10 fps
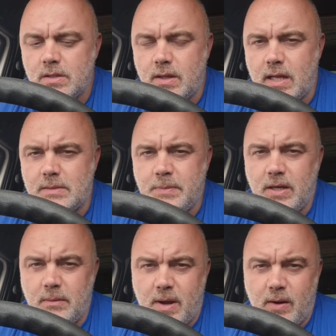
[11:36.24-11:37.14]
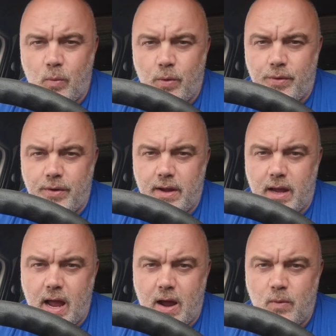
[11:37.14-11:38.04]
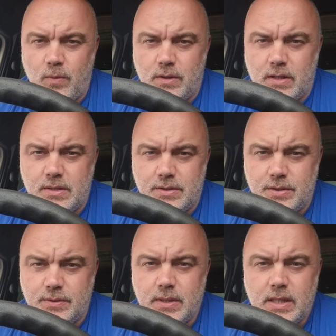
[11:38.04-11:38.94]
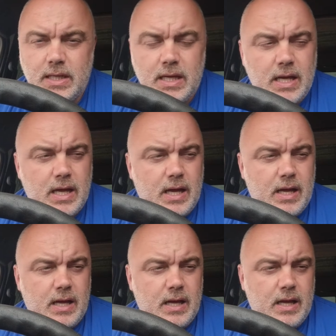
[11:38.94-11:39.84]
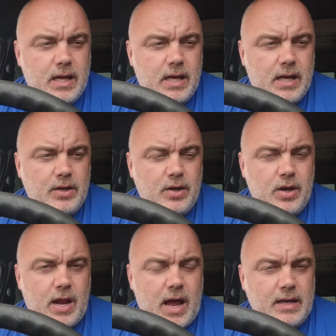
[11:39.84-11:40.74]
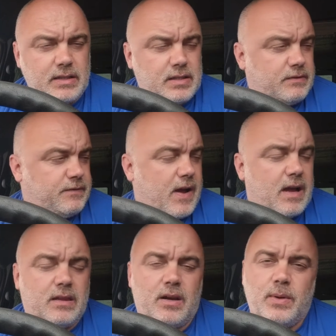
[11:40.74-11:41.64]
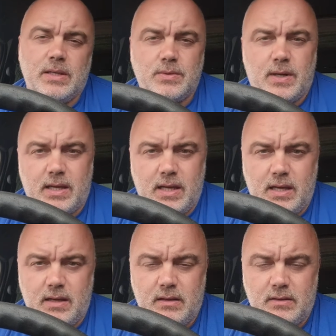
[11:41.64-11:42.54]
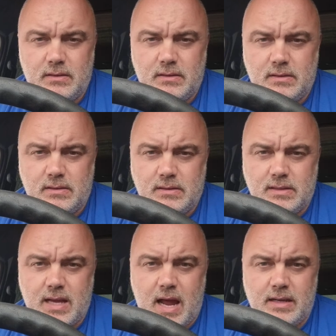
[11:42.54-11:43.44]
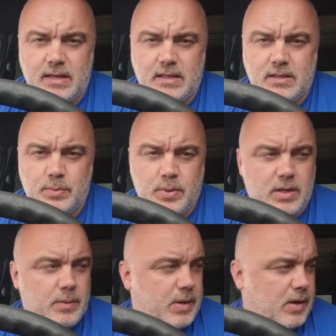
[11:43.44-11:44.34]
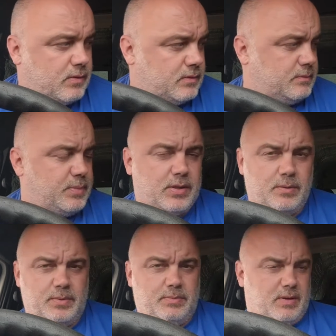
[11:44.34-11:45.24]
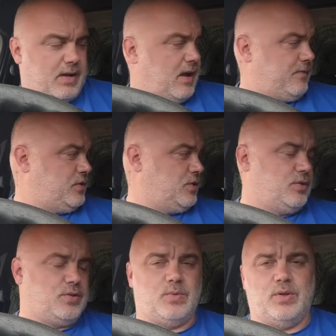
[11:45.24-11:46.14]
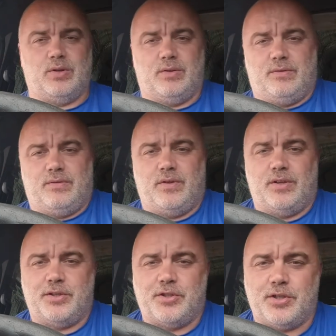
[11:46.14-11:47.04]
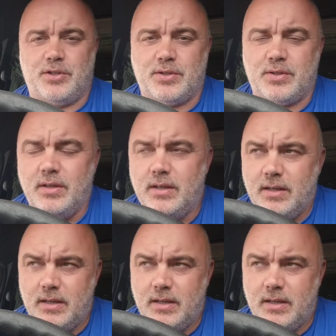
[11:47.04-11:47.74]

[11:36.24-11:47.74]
So that's been my worry, how would this do? Added to the fact that I went to IKEA on Saturday to pick up about half a ton's worth of furniture because